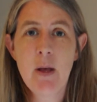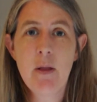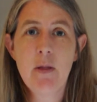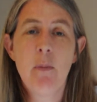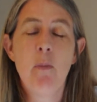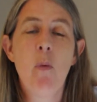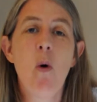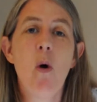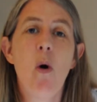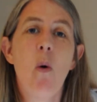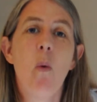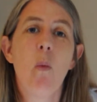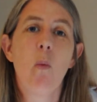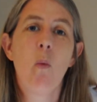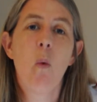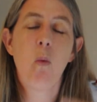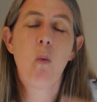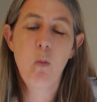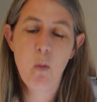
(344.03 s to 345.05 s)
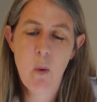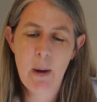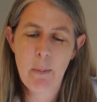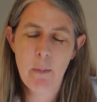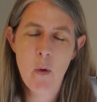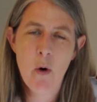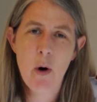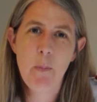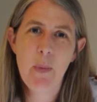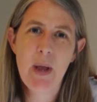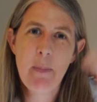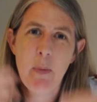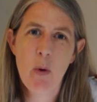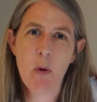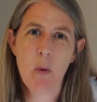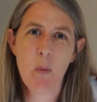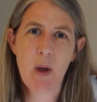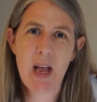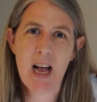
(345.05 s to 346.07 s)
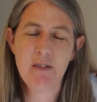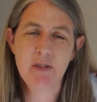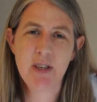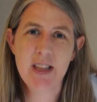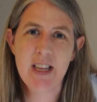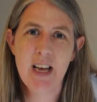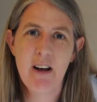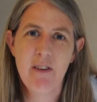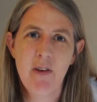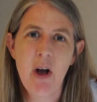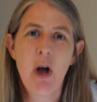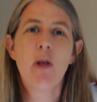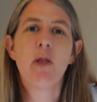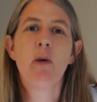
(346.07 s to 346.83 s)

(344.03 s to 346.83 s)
The more people that we have to love,